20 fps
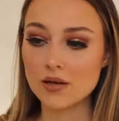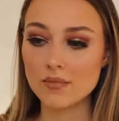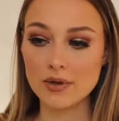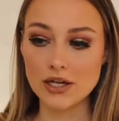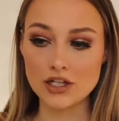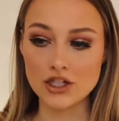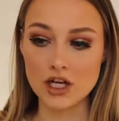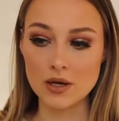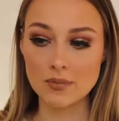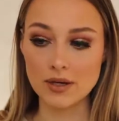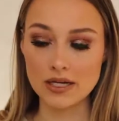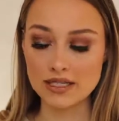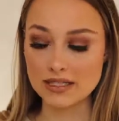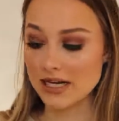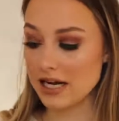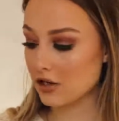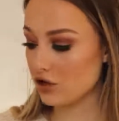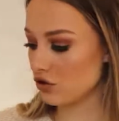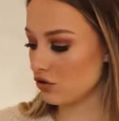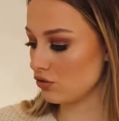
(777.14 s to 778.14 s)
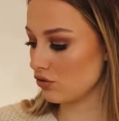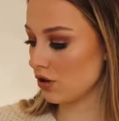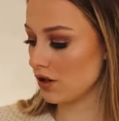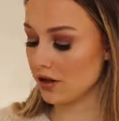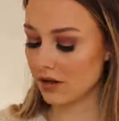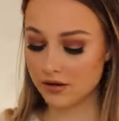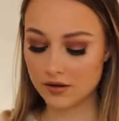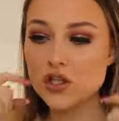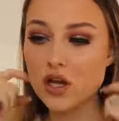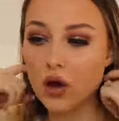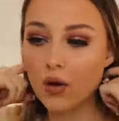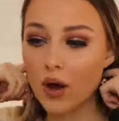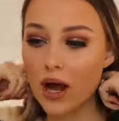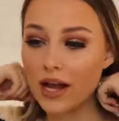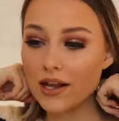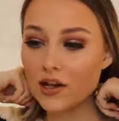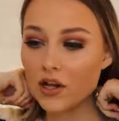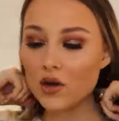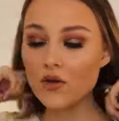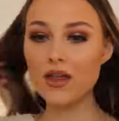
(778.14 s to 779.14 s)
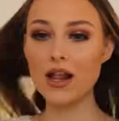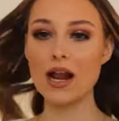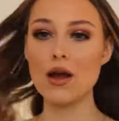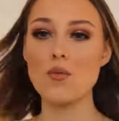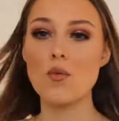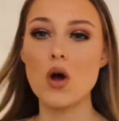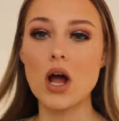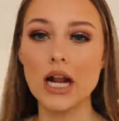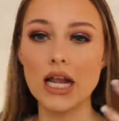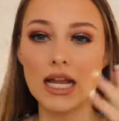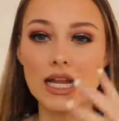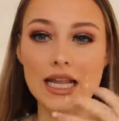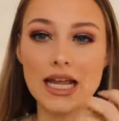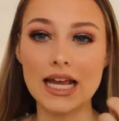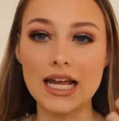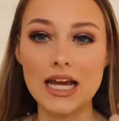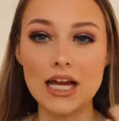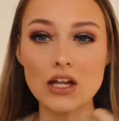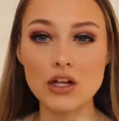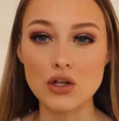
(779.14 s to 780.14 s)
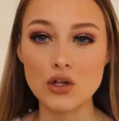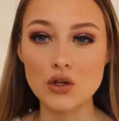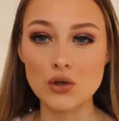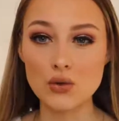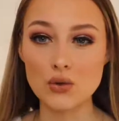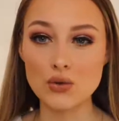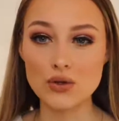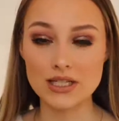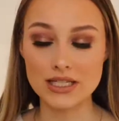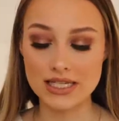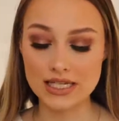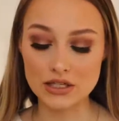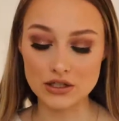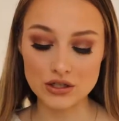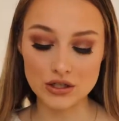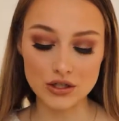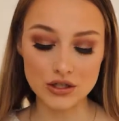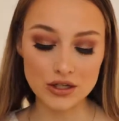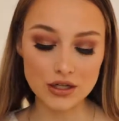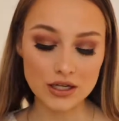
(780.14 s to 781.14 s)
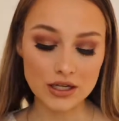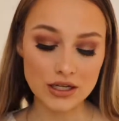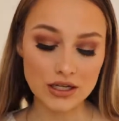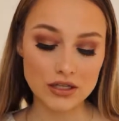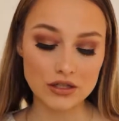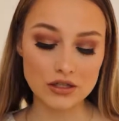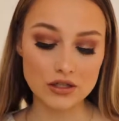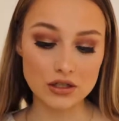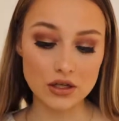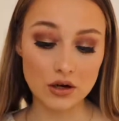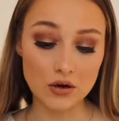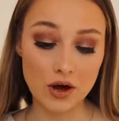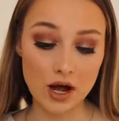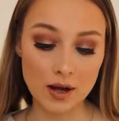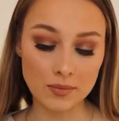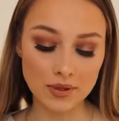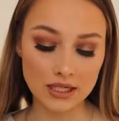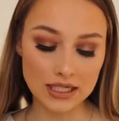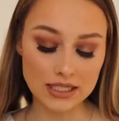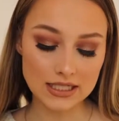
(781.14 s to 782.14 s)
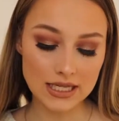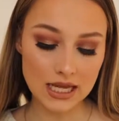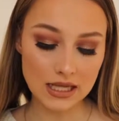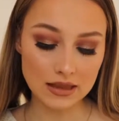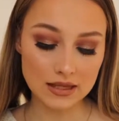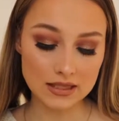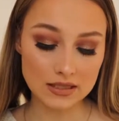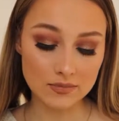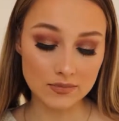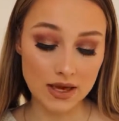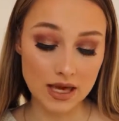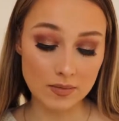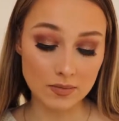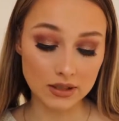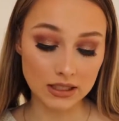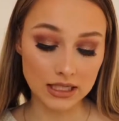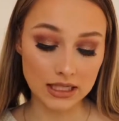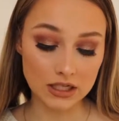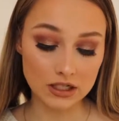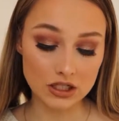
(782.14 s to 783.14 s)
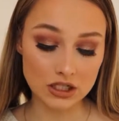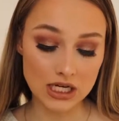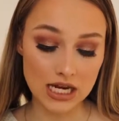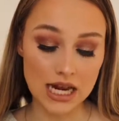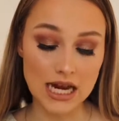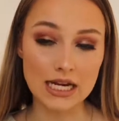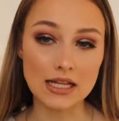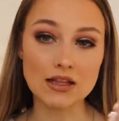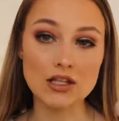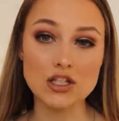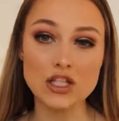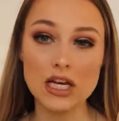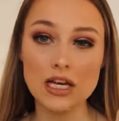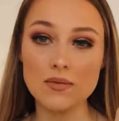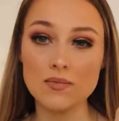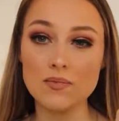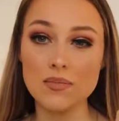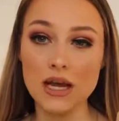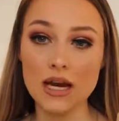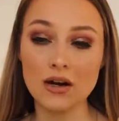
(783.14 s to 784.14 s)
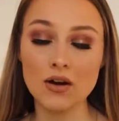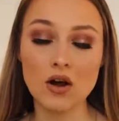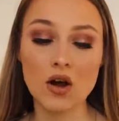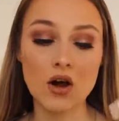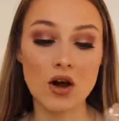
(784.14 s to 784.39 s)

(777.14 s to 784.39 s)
my stash drawer. So I knew that I wanted like a nude center. So I'm going to take this Maybelline shade in the shade Bare